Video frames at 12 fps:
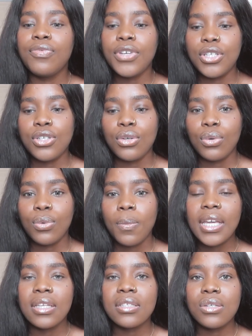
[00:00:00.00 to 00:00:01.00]
video
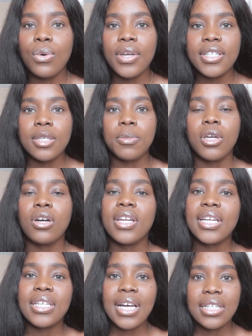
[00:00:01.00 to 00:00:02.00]
is going to be
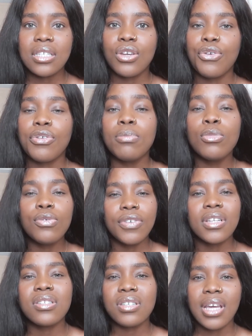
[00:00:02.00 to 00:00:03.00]
under the category
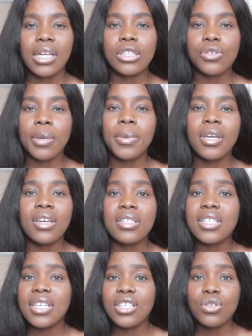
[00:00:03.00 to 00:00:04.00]
moving to Nigeria
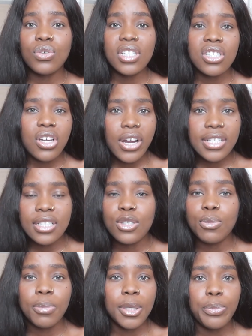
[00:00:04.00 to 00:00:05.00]
because it is only targeted
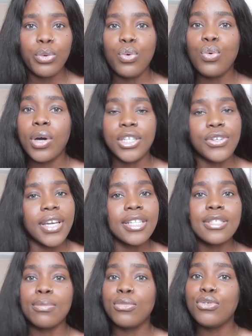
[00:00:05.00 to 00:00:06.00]
to people who are trying
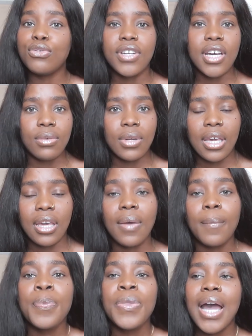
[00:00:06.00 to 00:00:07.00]
to move down
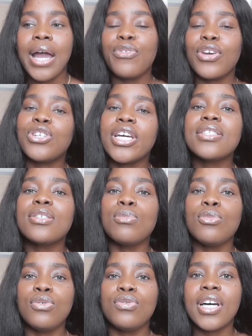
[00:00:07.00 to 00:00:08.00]
here. And if you're trying to
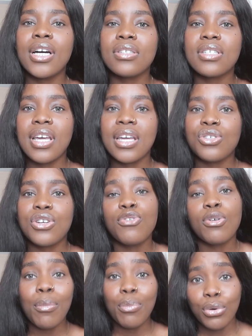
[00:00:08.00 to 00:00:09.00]
move down to Nigeria
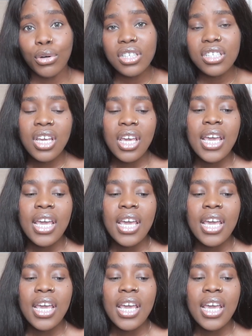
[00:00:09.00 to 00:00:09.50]
from abroad,